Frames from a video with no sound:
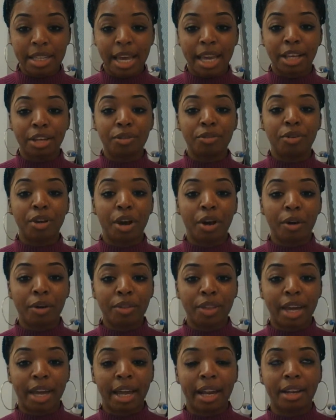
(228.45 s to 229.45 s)
and you know
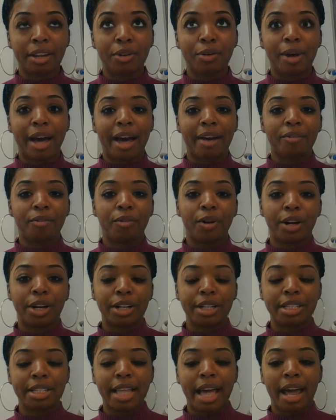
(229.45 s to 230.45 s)
that you have
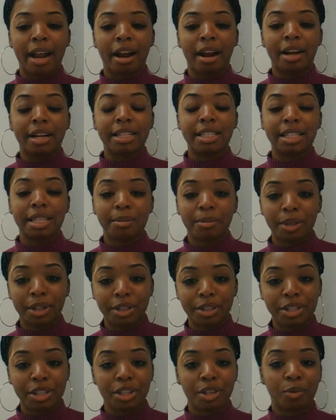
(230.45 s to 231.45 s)
words that are similar
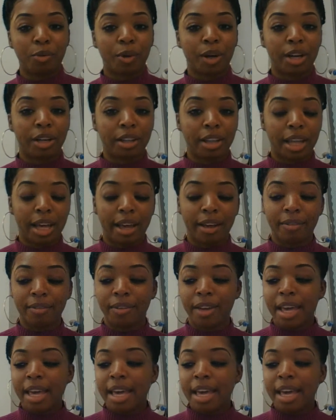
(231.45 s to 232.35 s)
to the word love.